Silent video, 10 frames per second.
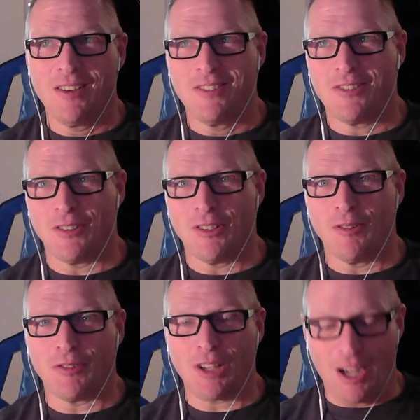She's going
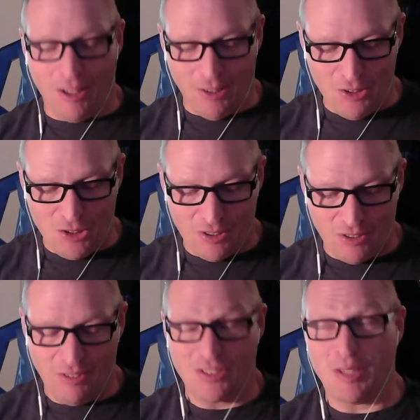off to college
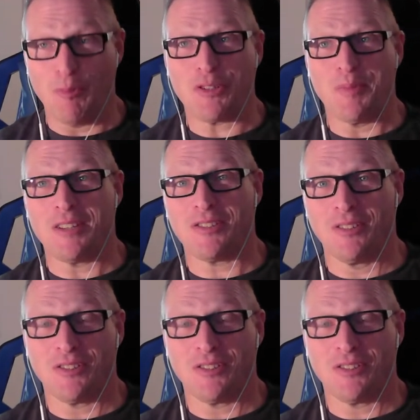in the summer semester,